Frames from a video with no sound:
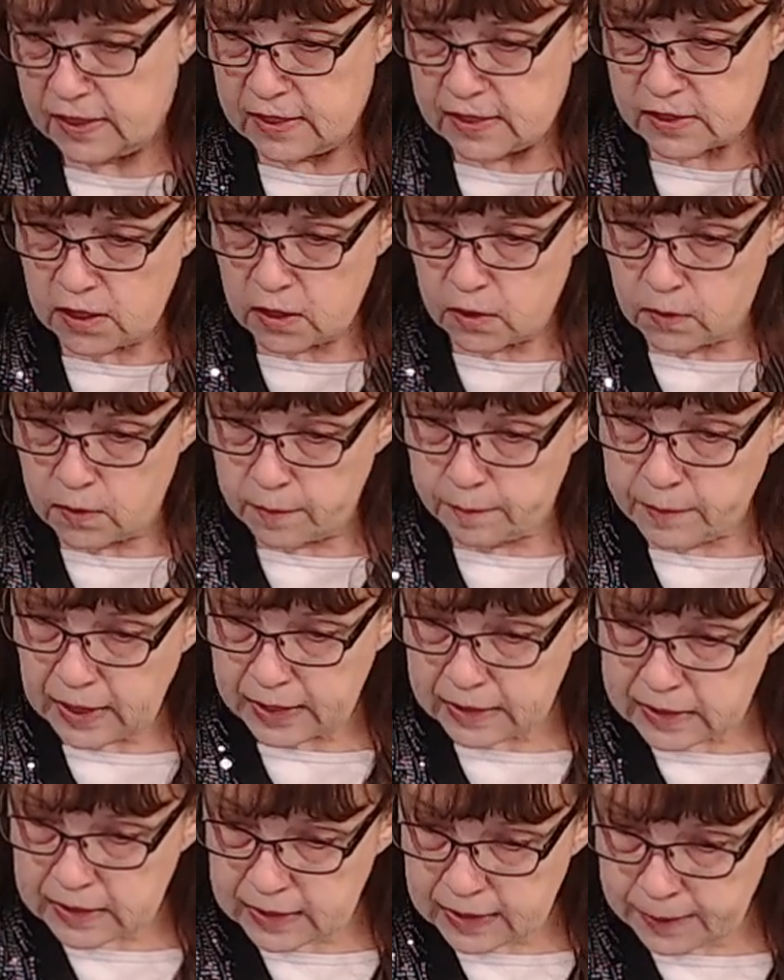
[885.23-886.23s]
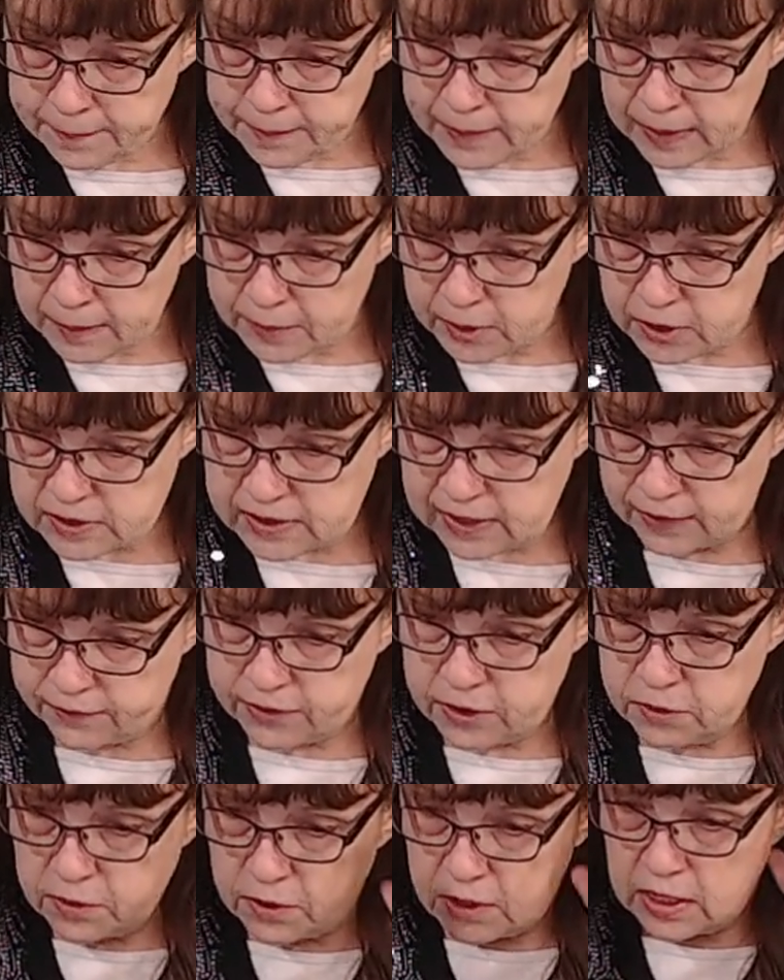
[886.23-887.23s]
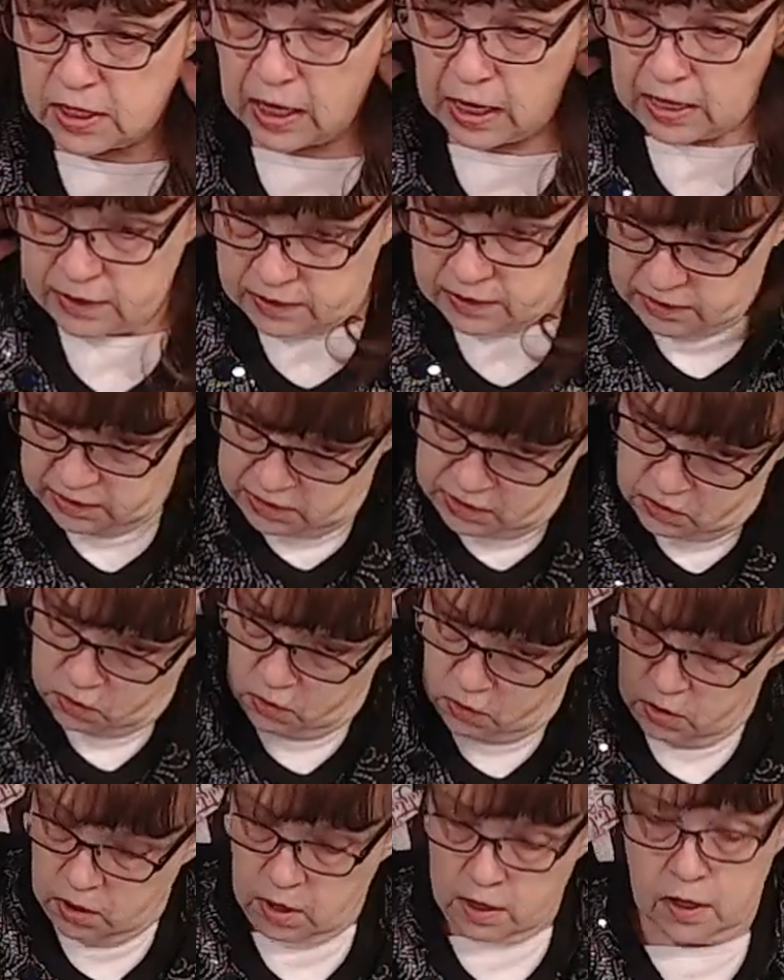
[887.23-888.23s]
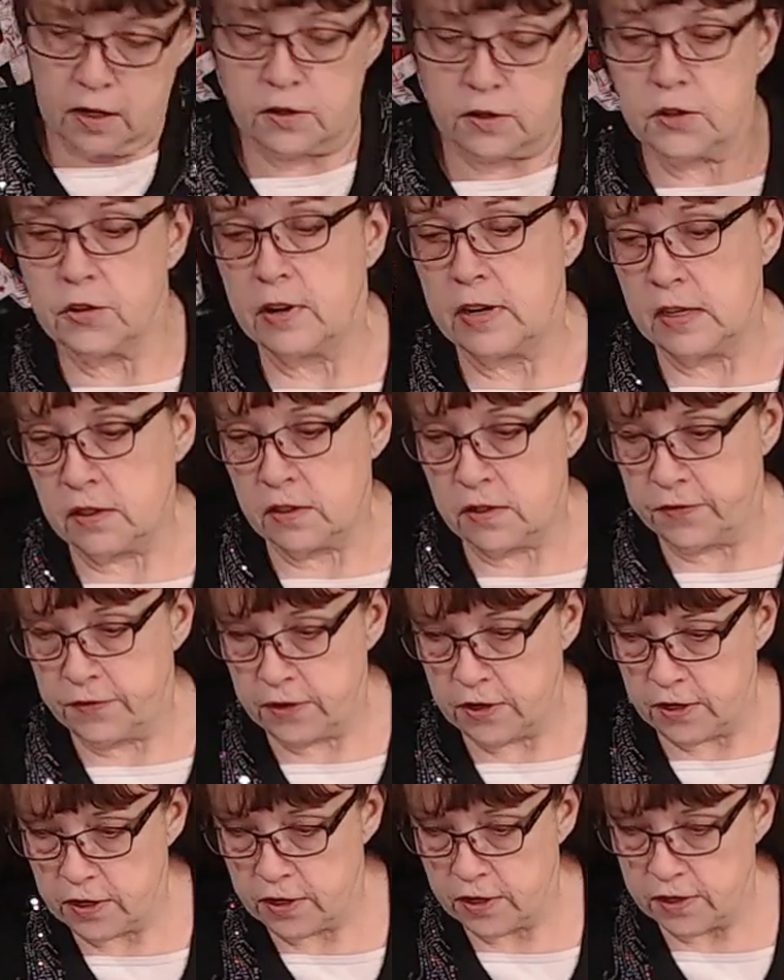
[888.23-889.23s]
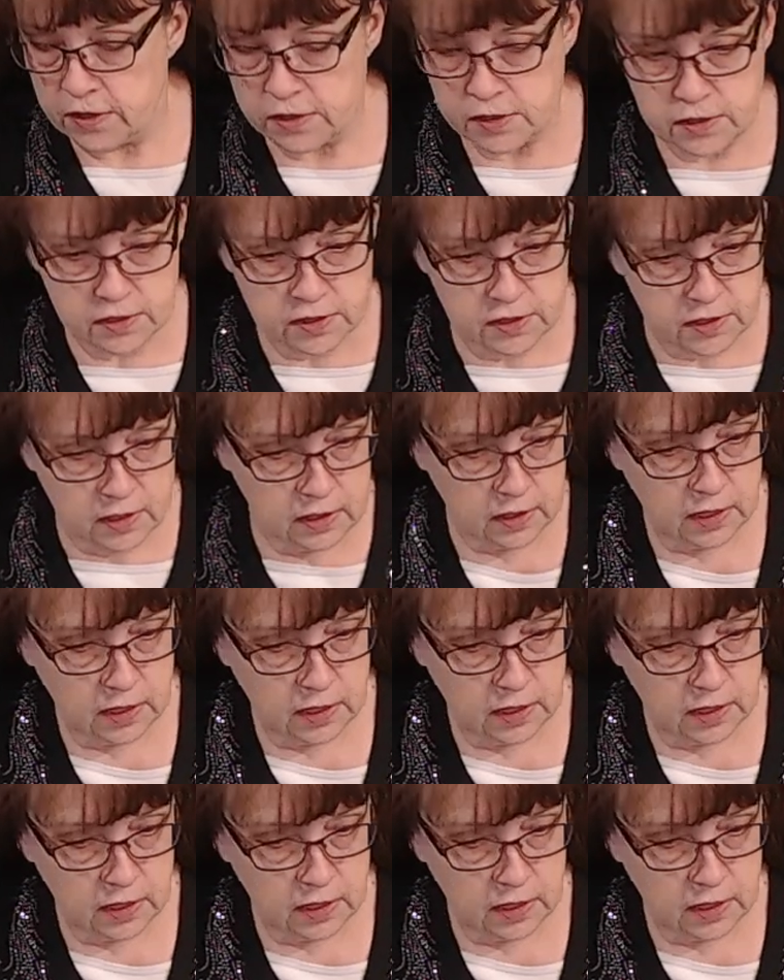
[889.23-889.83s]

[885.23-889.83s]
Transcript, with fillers: So, my club members, have you gotten your transfers?